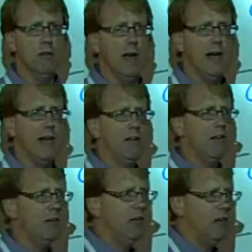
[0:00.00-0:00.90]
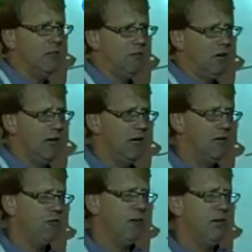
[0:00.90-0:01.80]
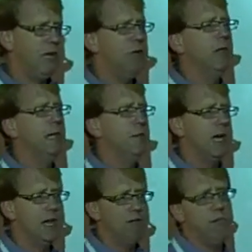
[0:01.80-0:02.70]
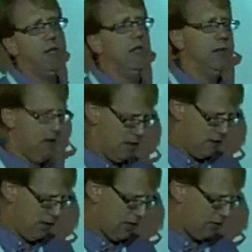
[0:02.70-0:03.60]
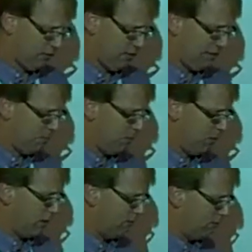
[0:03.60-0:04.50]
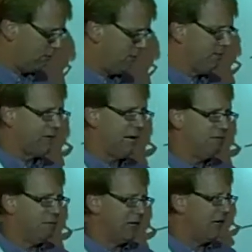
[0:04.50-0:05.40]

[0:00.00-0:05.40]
the law, and it's treated equally among everybody. So that's important. So even the government